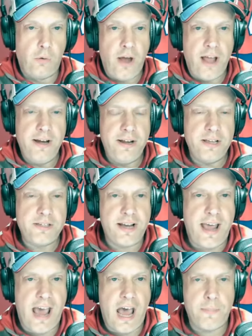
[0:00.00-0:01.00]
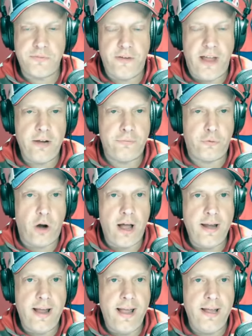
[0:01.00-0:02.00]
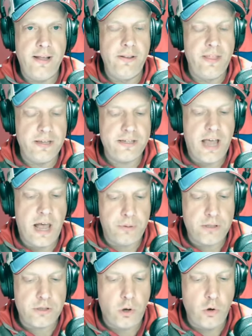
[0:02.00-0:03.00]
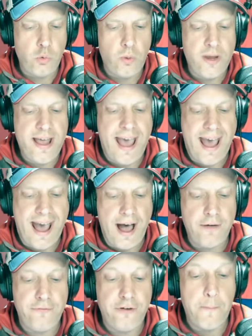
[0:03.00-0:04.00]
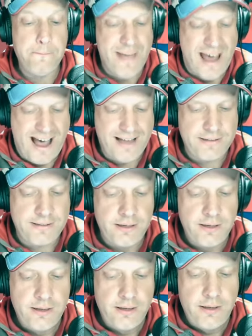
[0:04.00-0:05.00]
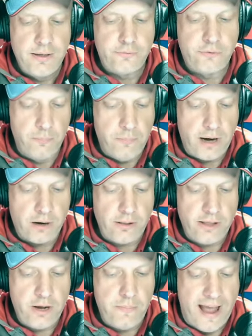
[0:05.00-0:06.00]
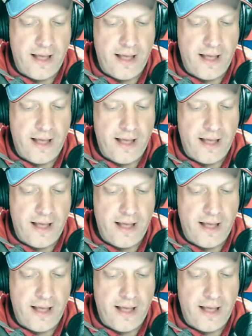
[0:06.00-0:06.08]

All right, it is a Caps Fan Friday. In this episode, we have Matt from Maryland.